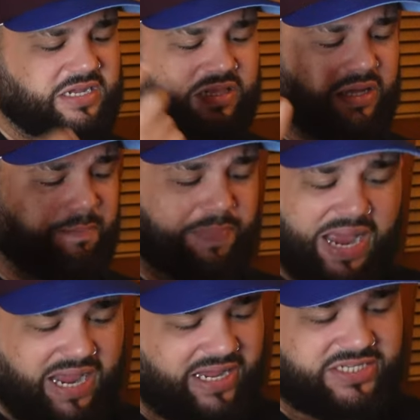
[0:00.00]
The
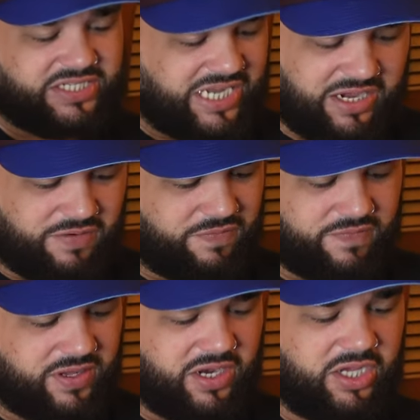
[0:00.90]
bat itself
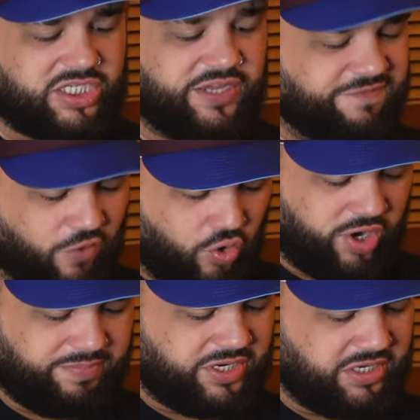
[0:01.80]
looks
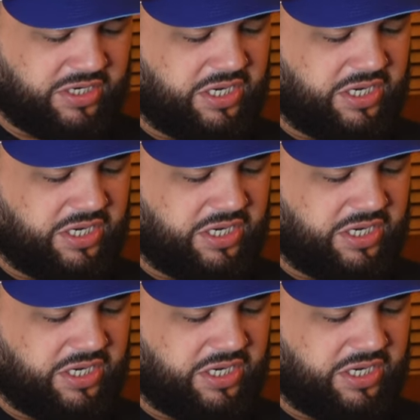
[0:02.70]
deformed.